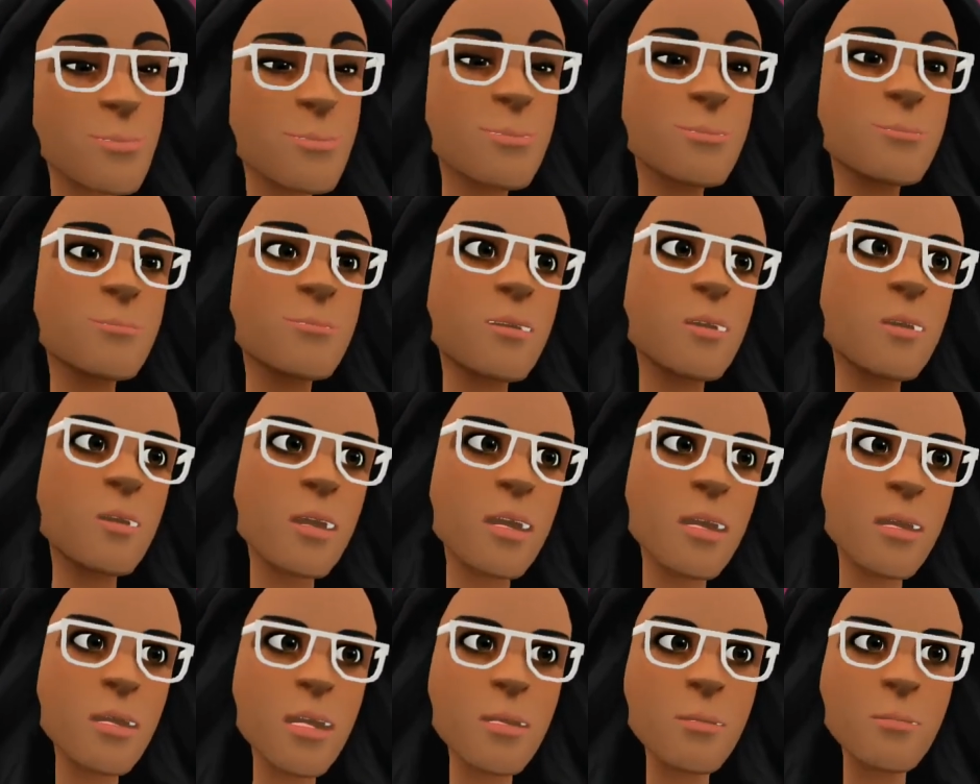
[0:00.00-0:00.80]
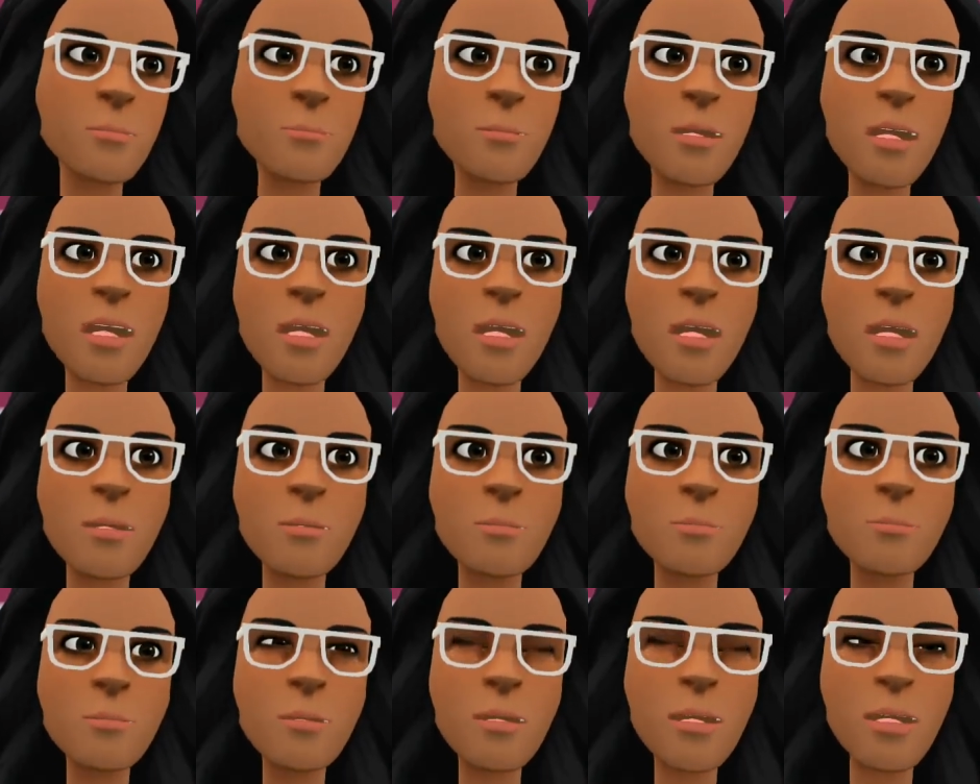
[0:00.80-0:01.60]
First assumption is
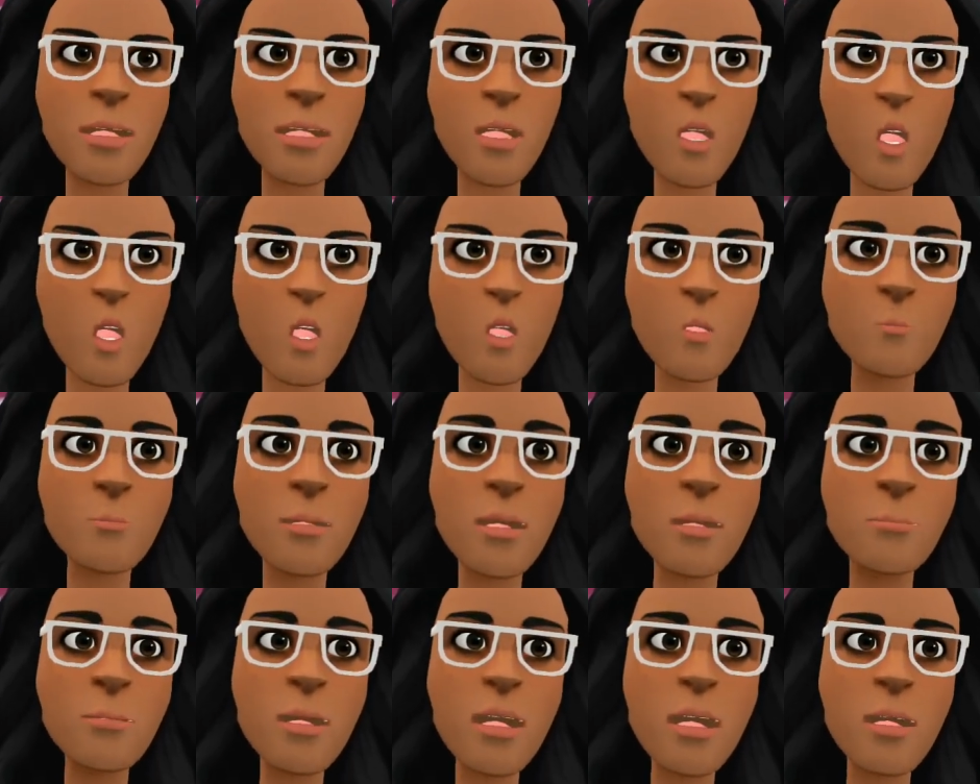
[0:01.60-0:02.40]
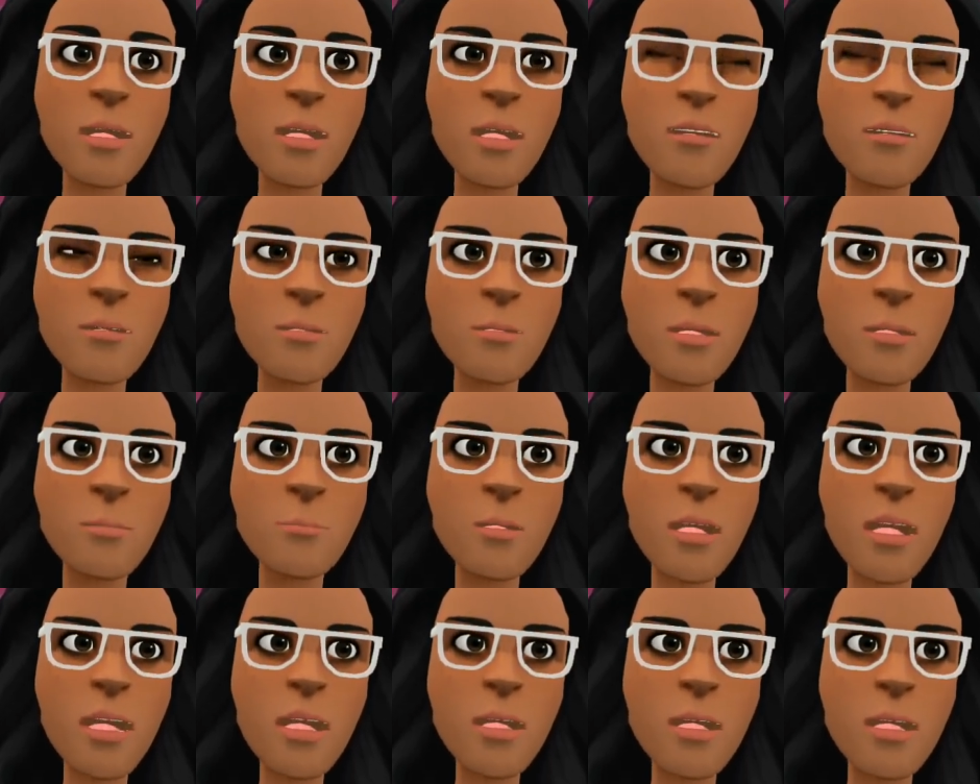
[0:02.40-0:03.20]
that all people have
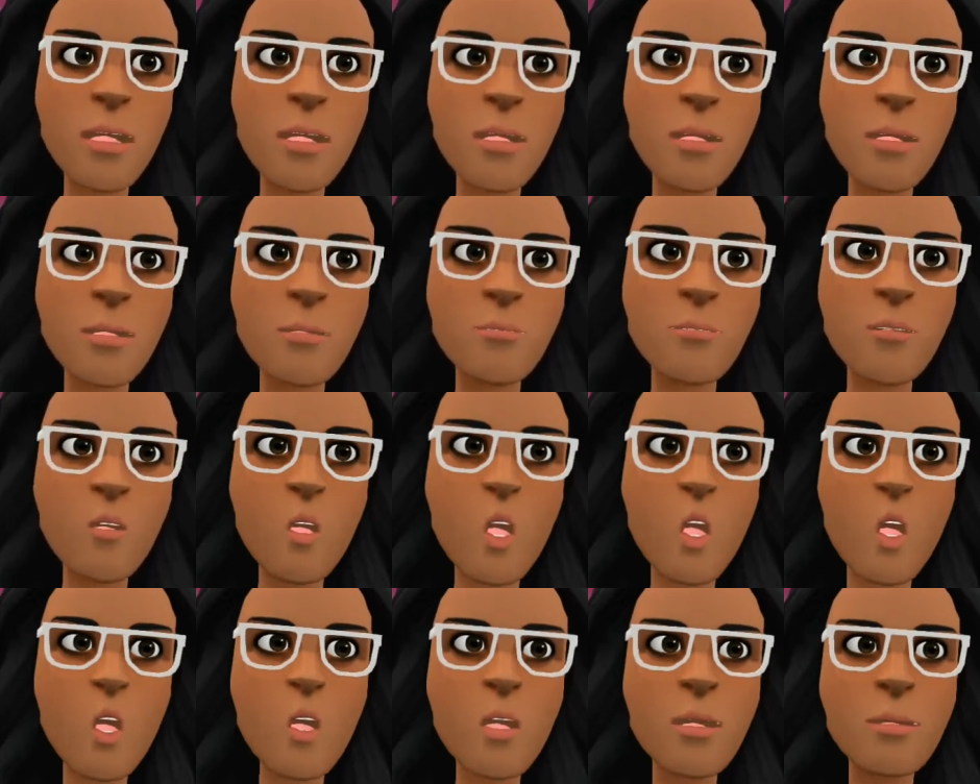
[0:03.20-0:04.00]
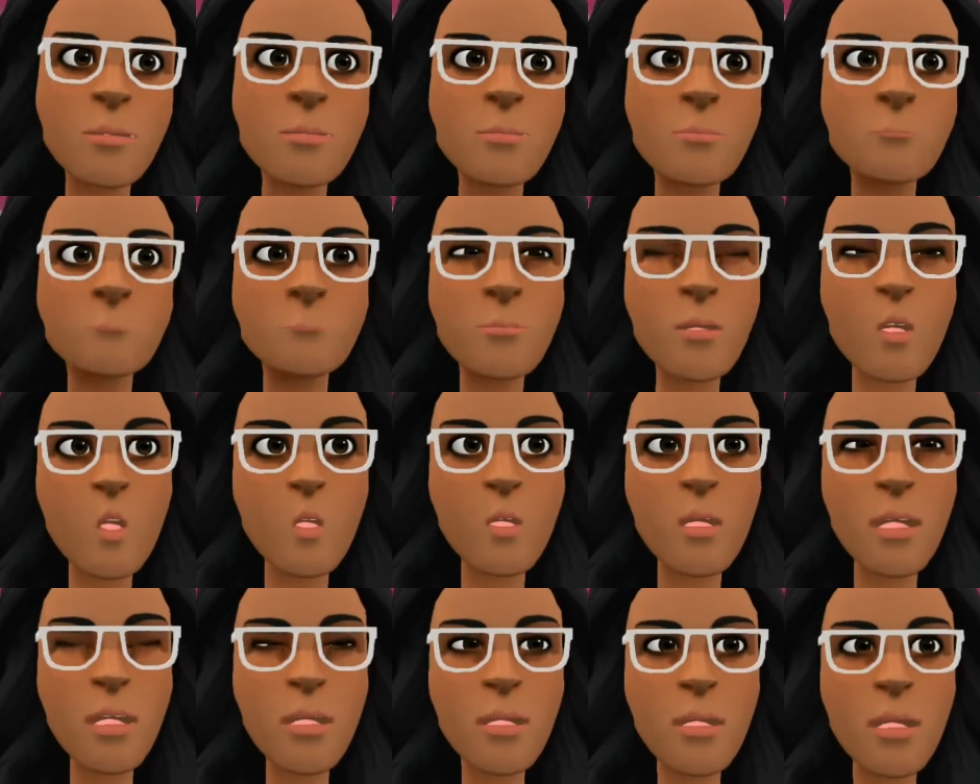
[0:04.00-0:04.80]
separate channels for
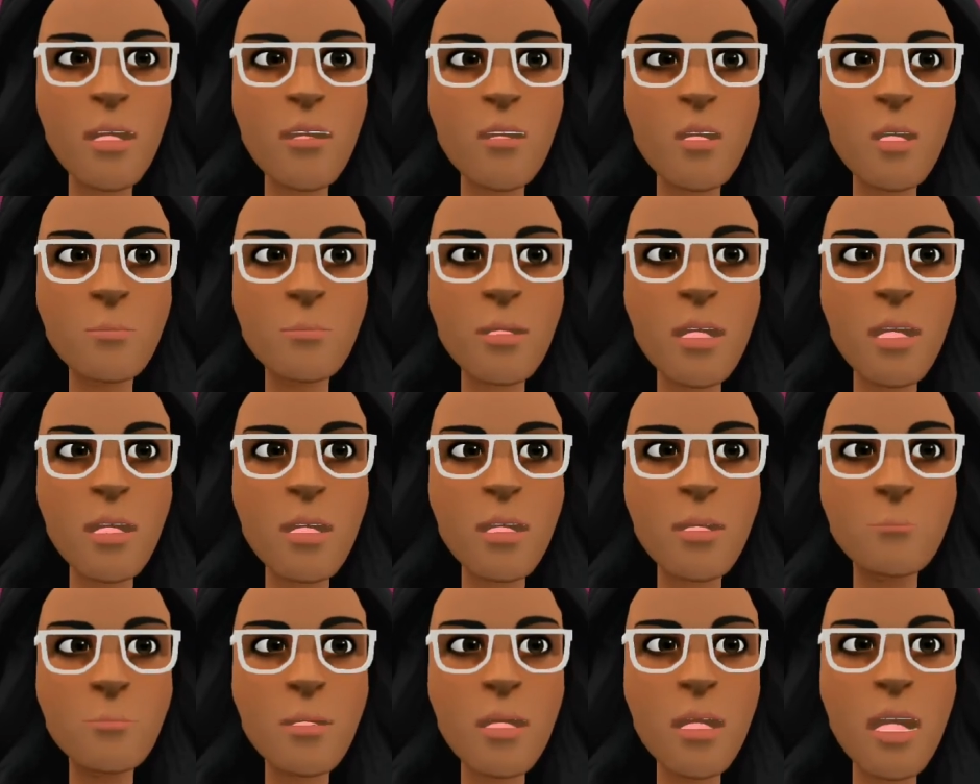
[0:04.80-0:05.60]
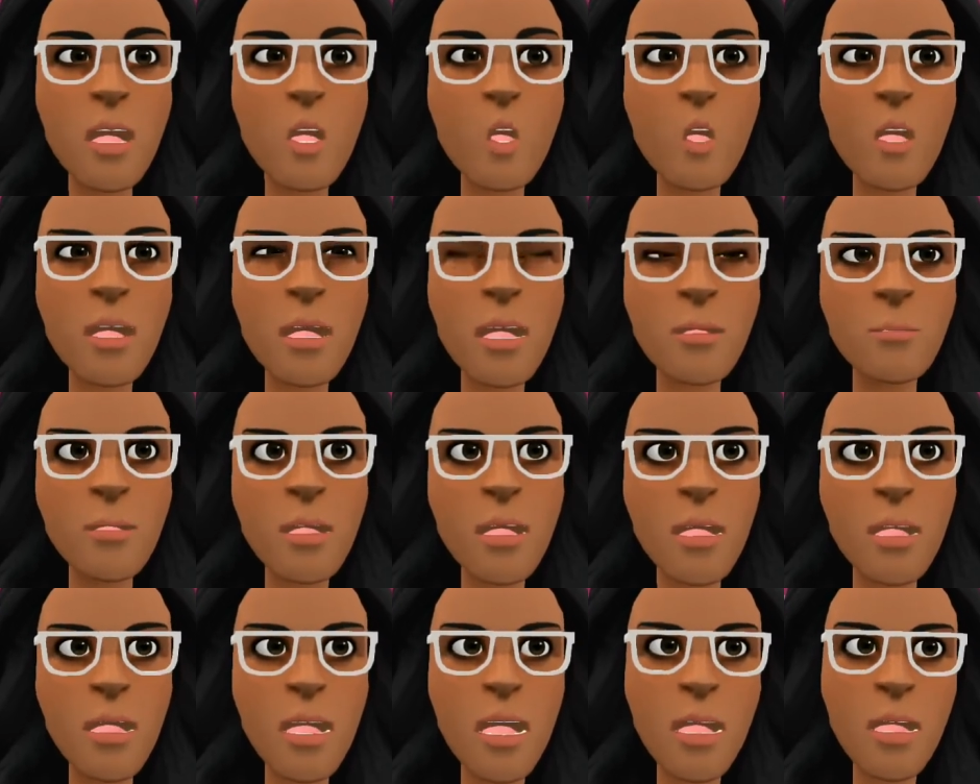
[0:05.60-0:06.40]
processing verbal and pictorial
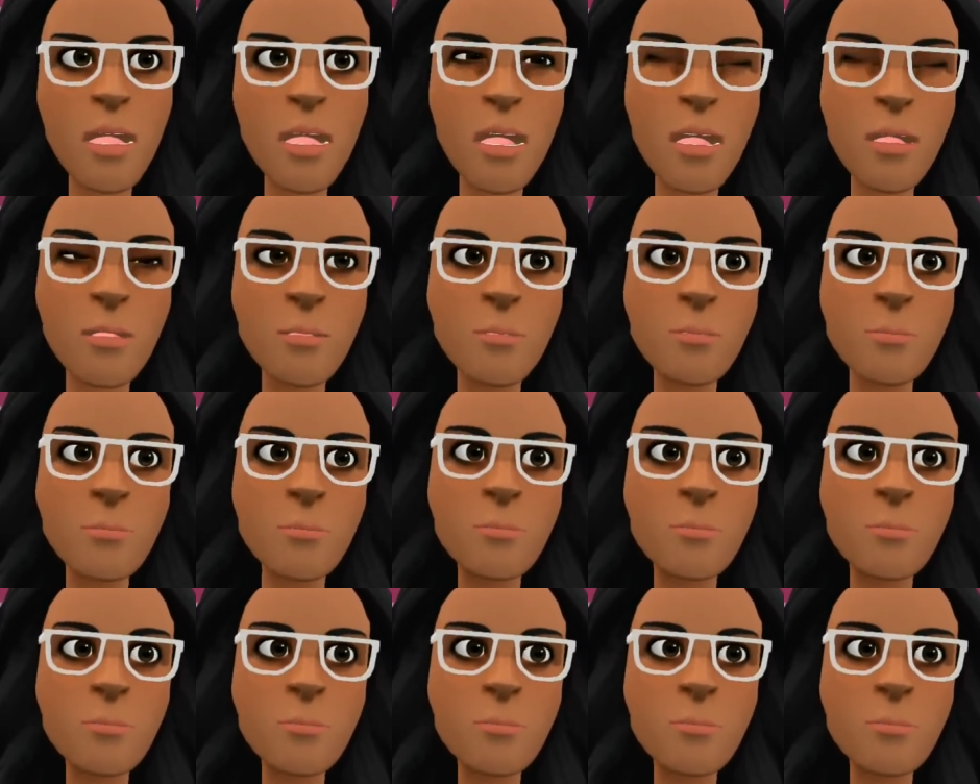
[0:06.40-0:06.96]
material,